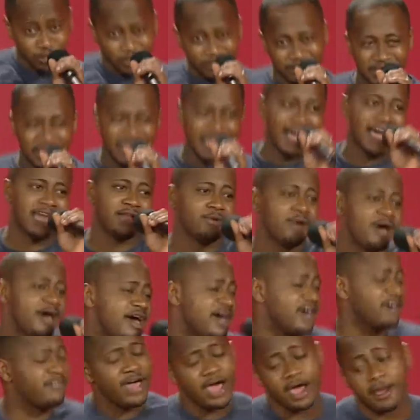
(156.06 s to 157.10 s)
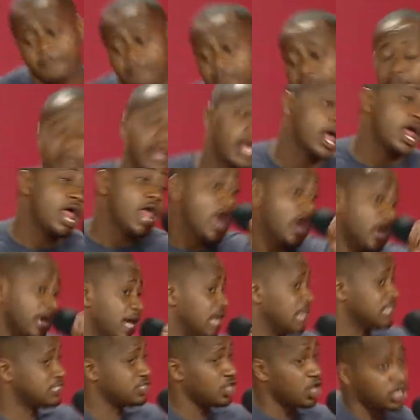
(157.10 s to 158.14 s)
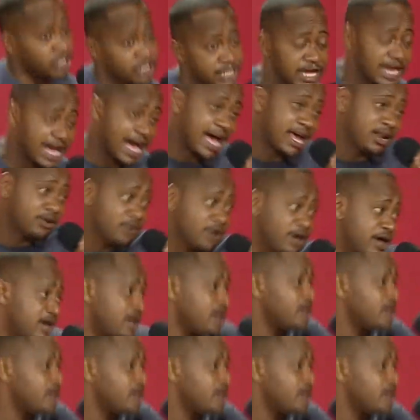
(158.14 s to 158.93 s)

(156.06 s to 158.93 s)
and wave. Get something and wave.